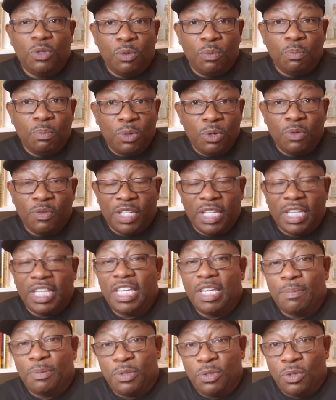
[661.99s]
moving,
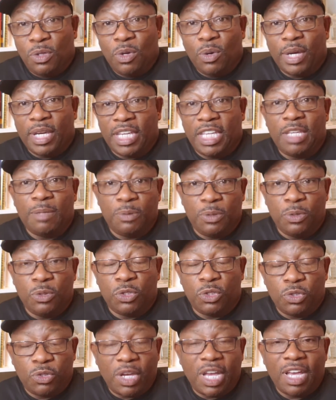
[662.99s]
keeps you going, keeps you
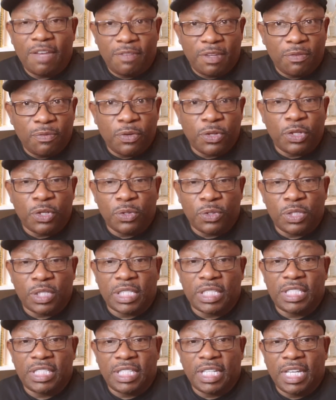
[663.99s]
striving for your
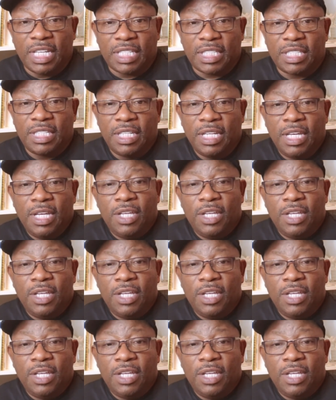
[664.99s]
success.